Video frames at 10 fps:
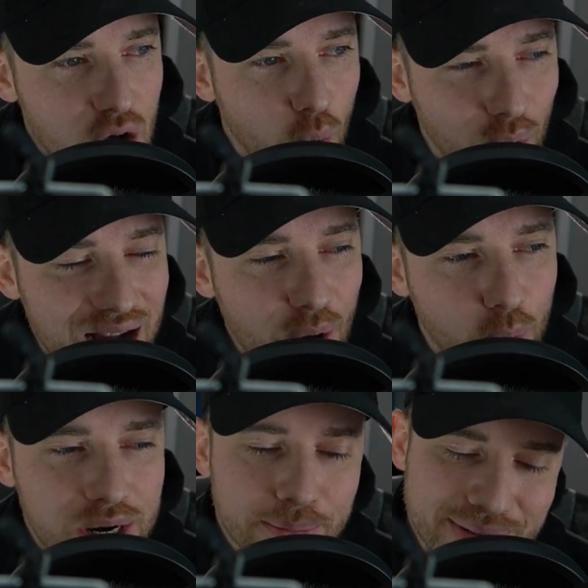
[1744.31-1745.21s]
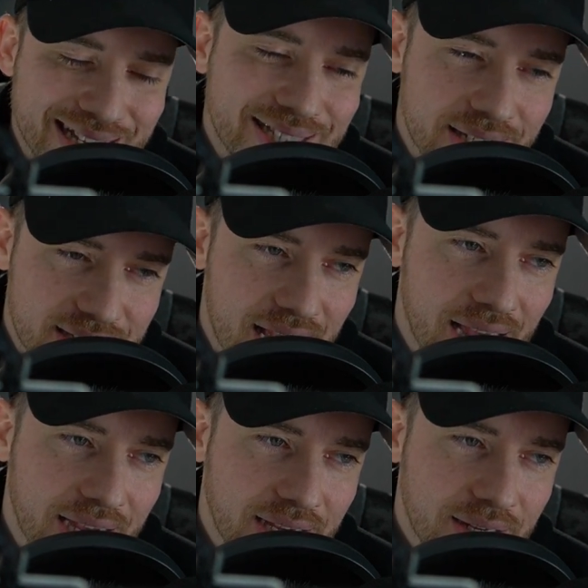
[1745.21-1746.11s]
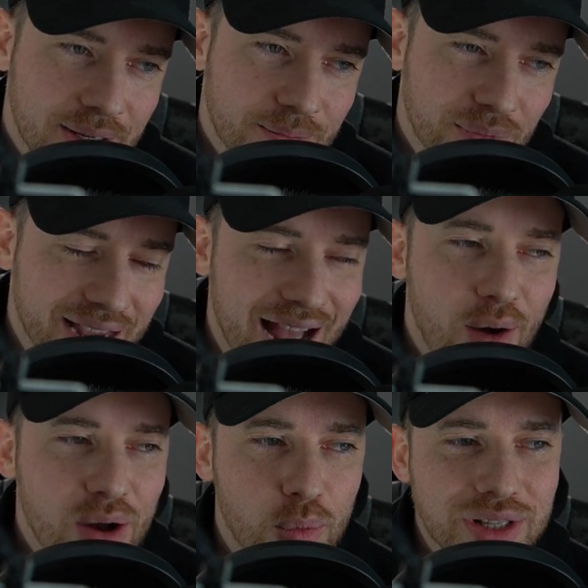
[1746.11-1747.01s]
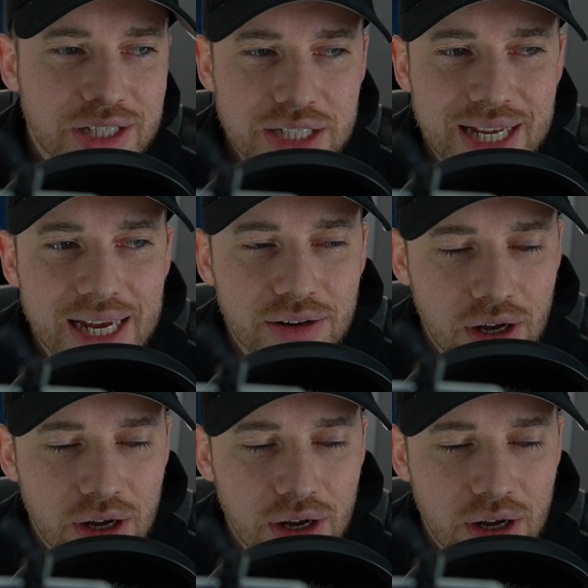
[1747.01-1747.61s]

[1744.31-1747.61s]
where I want to be today, like how I want this day to